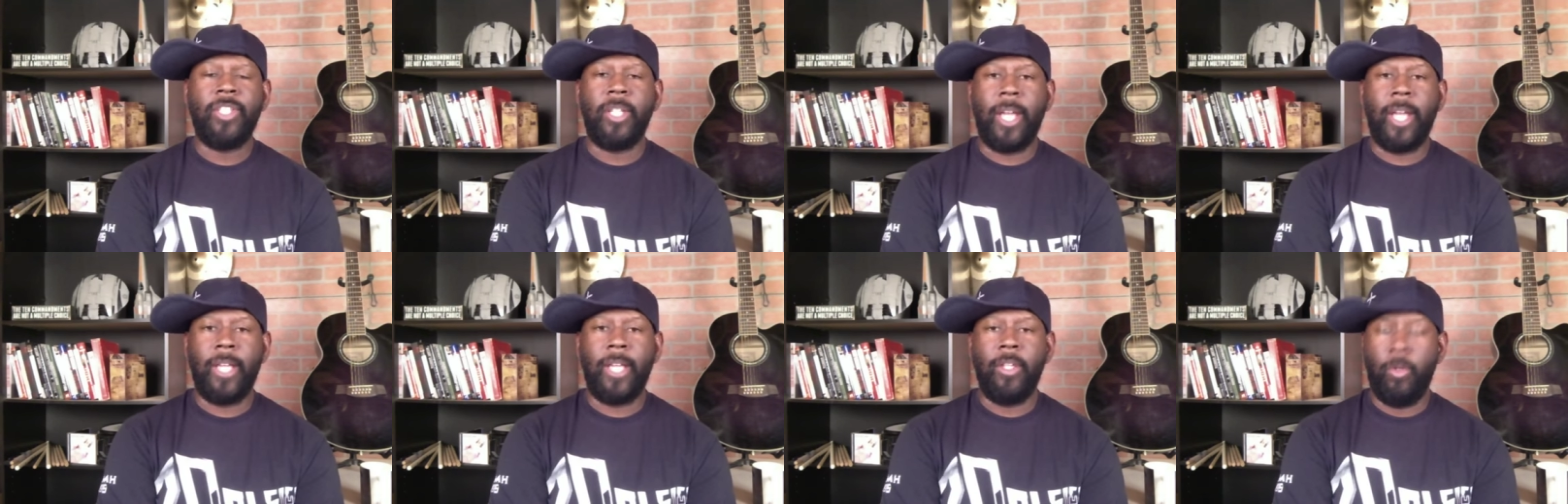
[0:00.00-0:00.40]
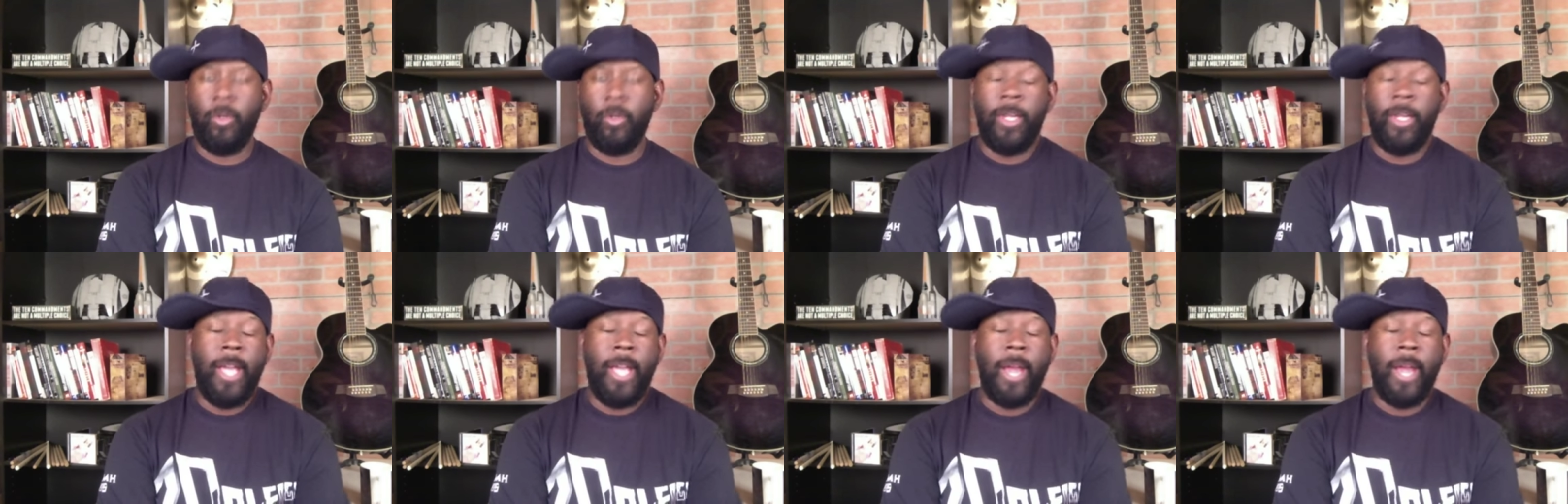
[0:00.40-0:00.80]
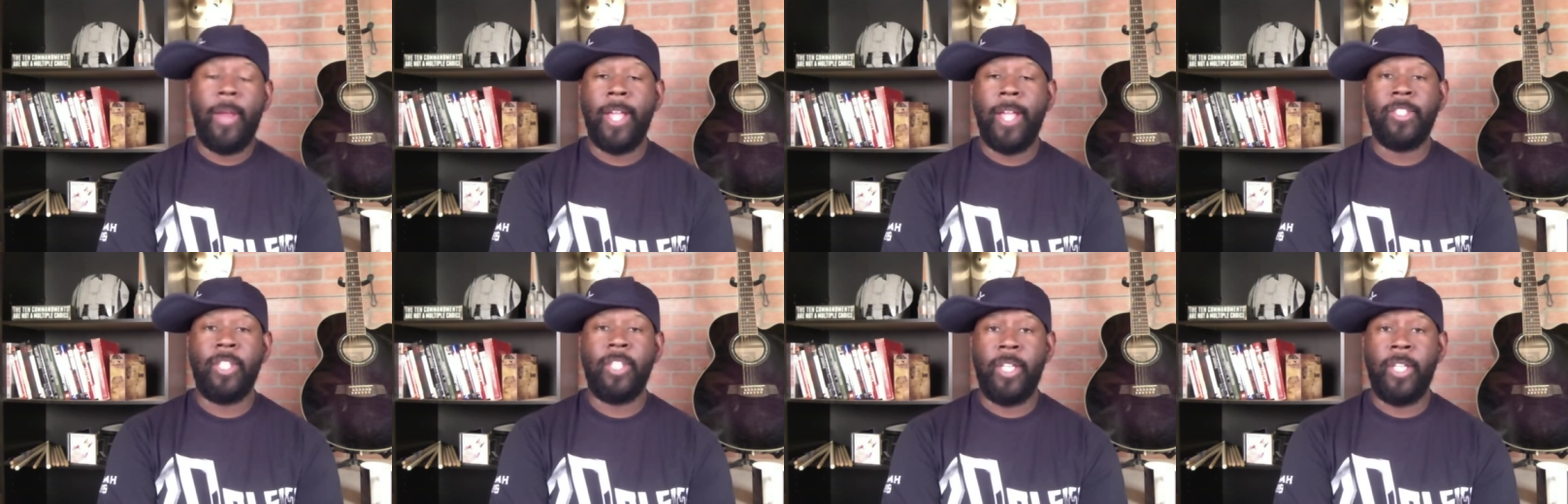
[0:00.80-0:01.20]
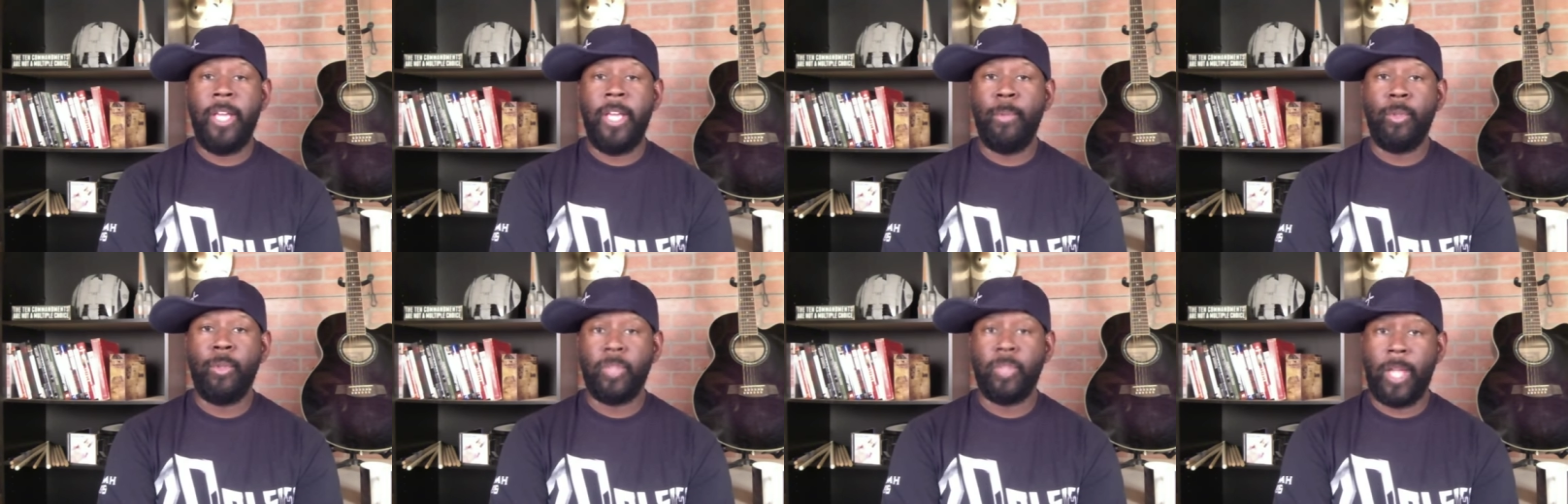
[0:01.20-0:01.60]
like you know, when He has
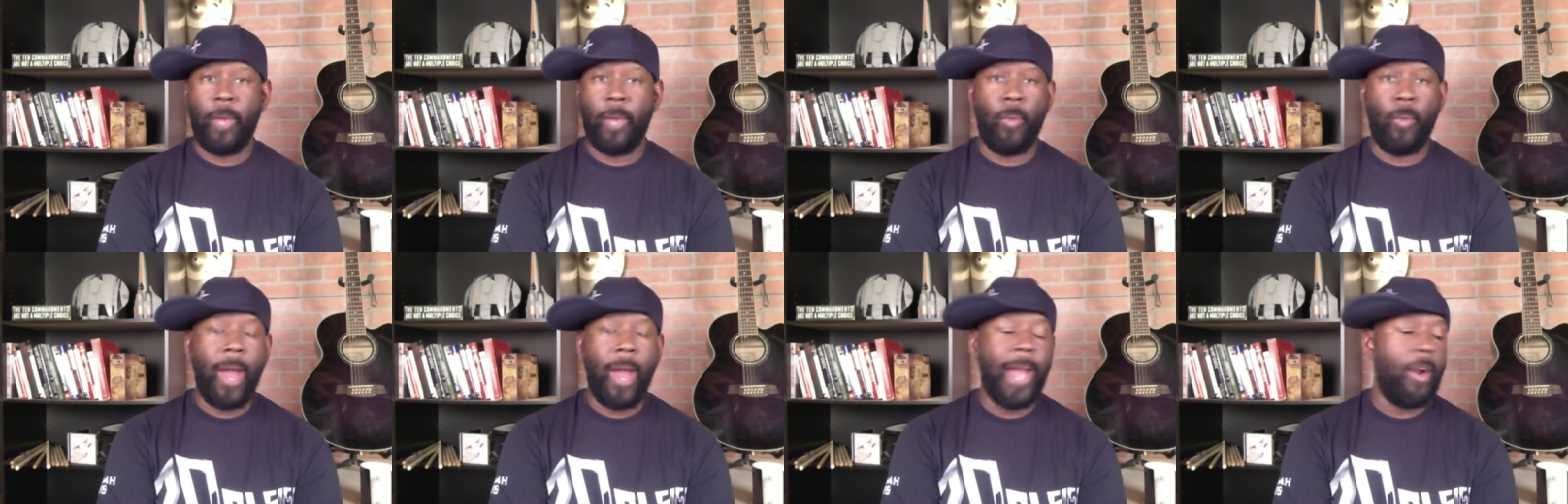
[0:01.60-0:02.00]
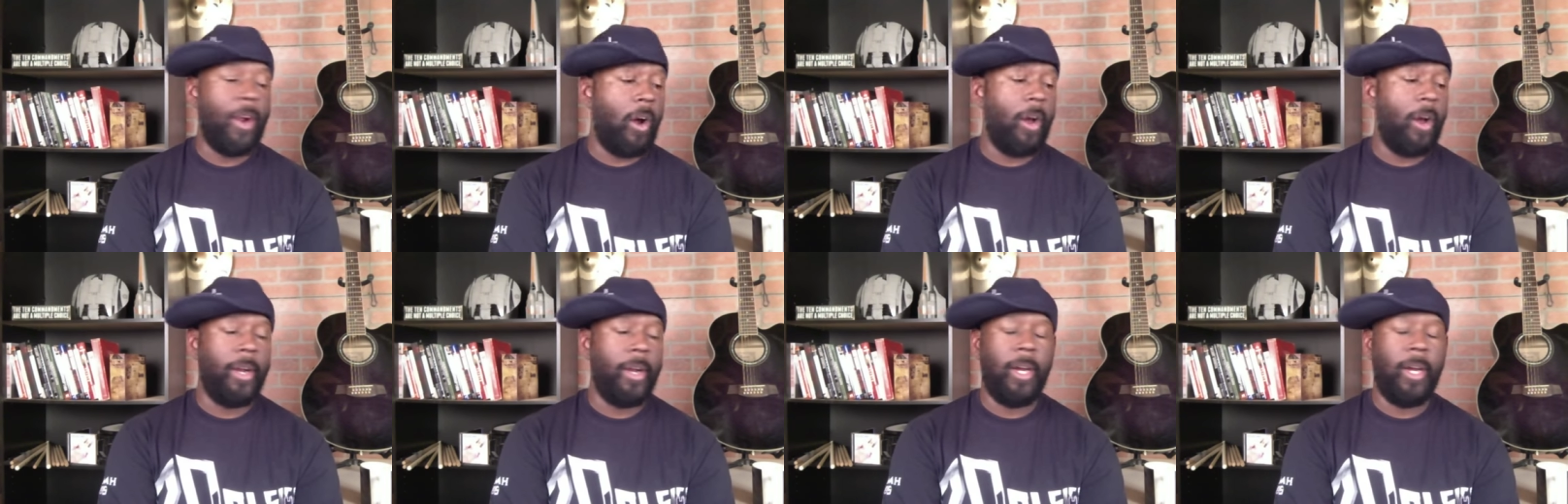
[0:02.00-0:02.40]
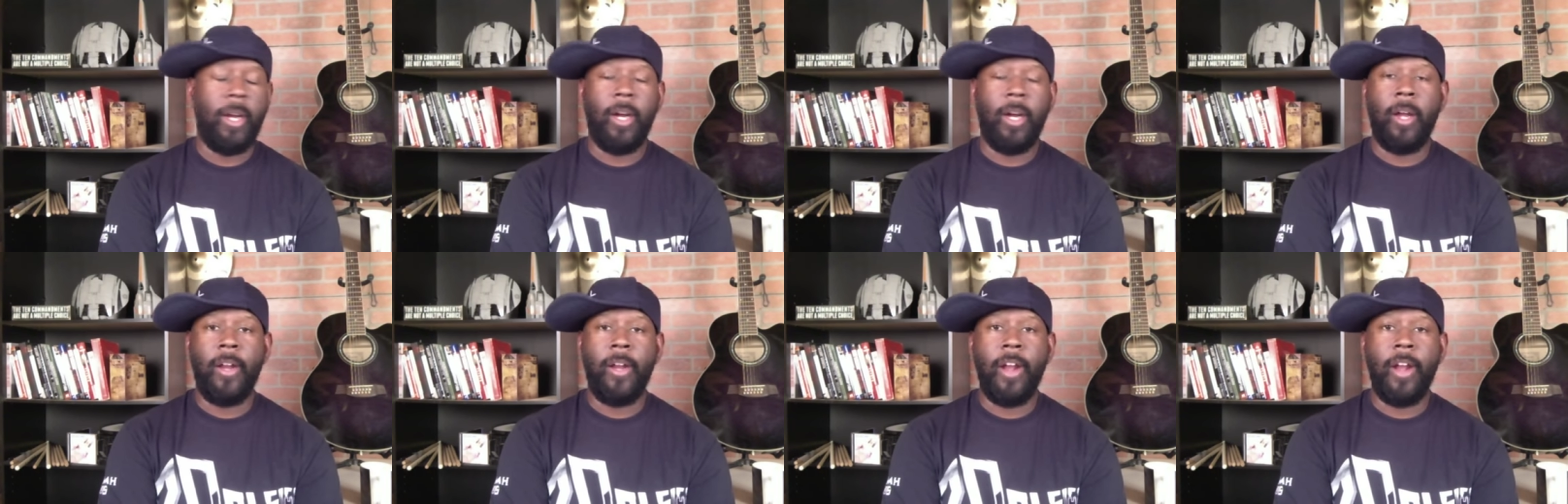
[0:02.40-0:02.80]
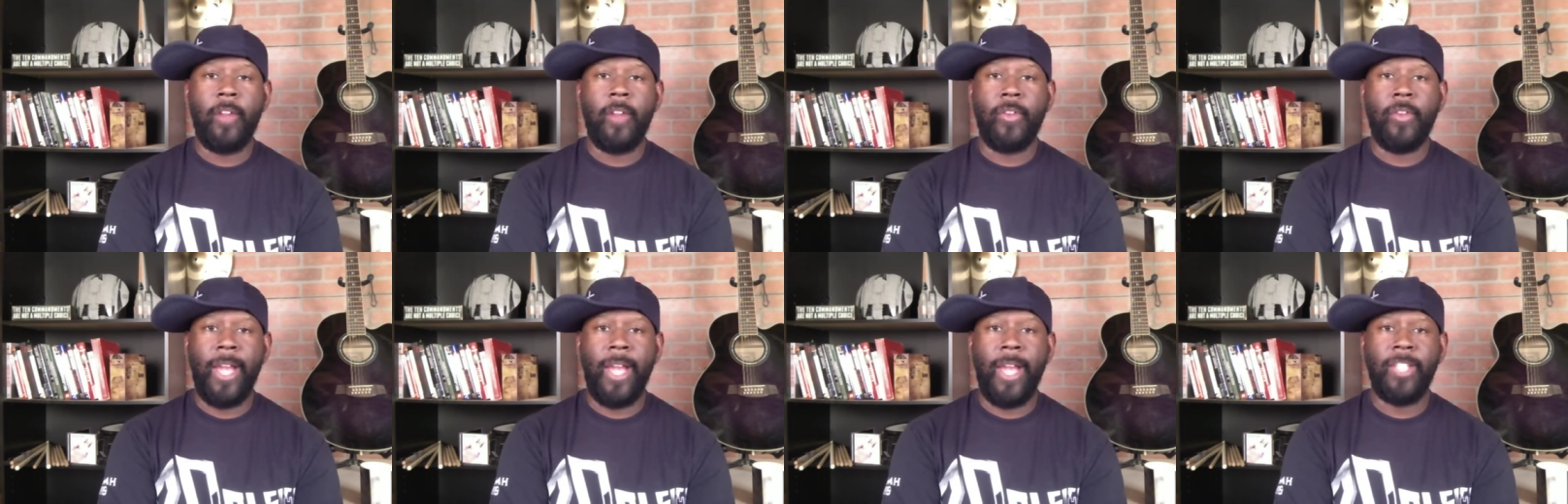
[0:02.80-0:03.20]
Hebrews like ride on a, uh, a, another
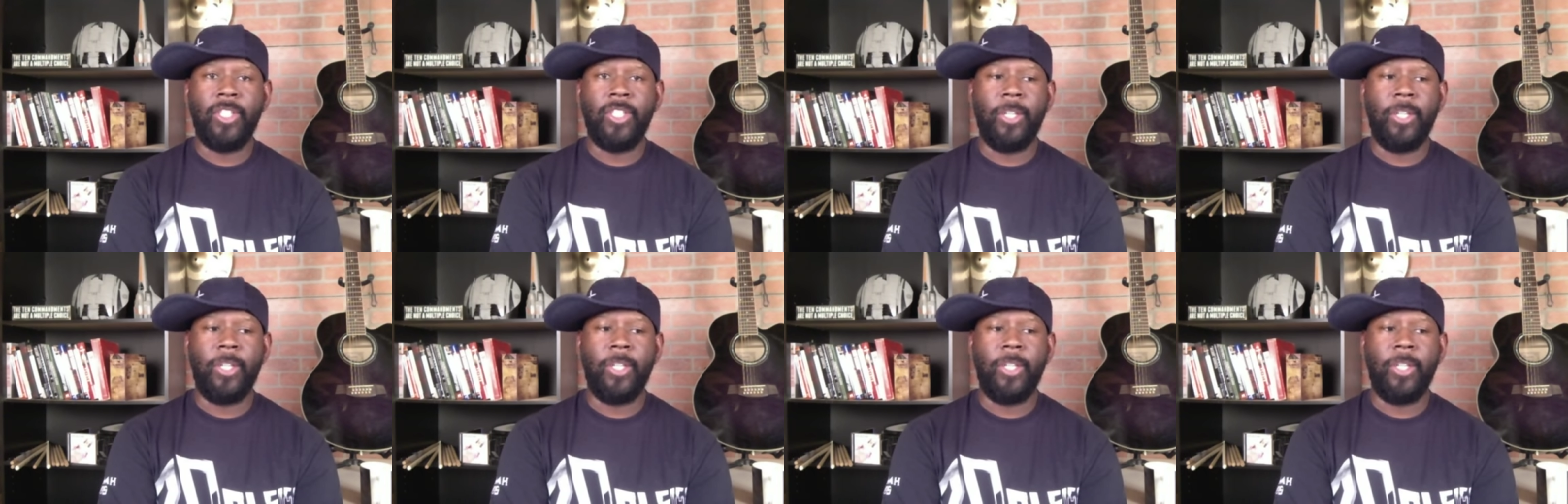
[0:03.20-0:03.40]
nation,